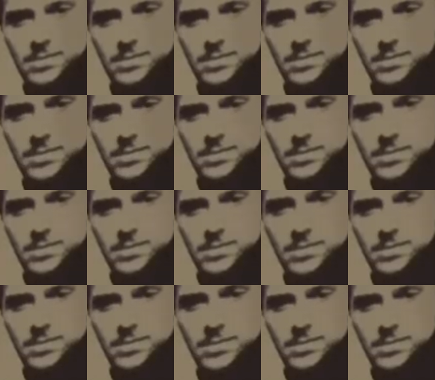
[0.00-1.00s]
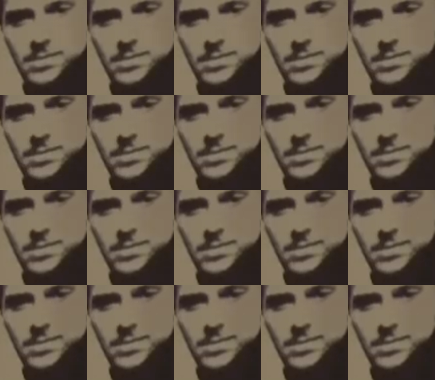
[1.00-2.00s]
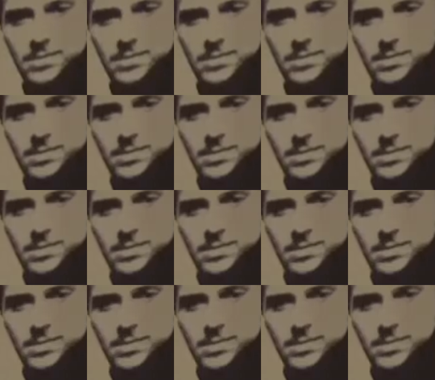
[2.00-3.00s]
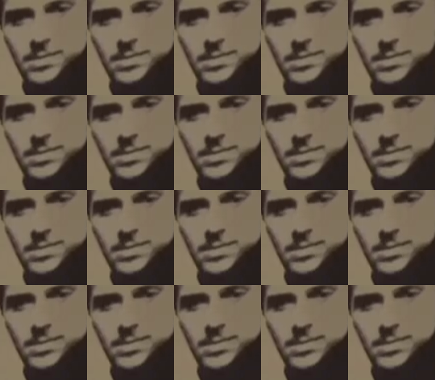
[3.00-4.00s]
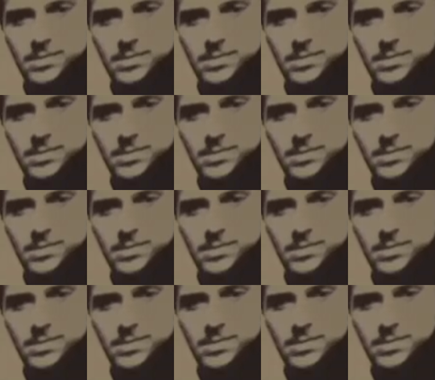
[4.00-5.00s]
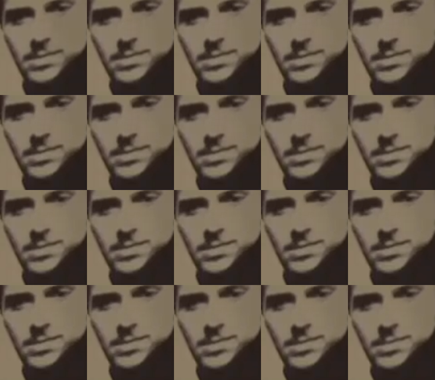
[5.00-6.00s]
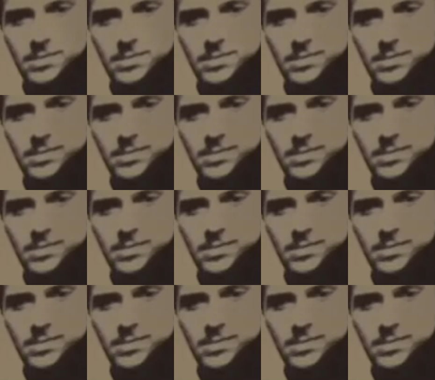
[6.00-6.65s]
(not speaking)